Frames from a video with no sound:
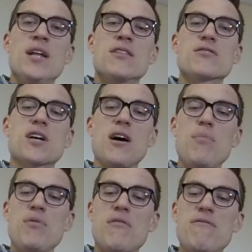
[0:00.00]
There's a
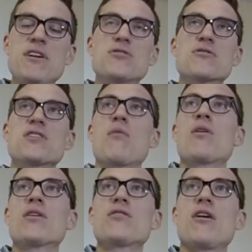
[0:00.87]
couple of features I
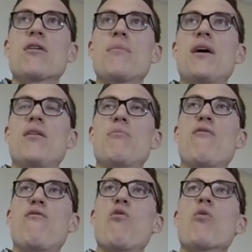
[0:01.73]
want to talk about
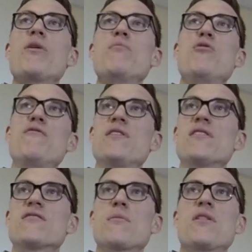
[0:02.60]
before we move into
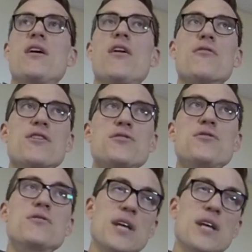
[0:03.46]
some of the other issues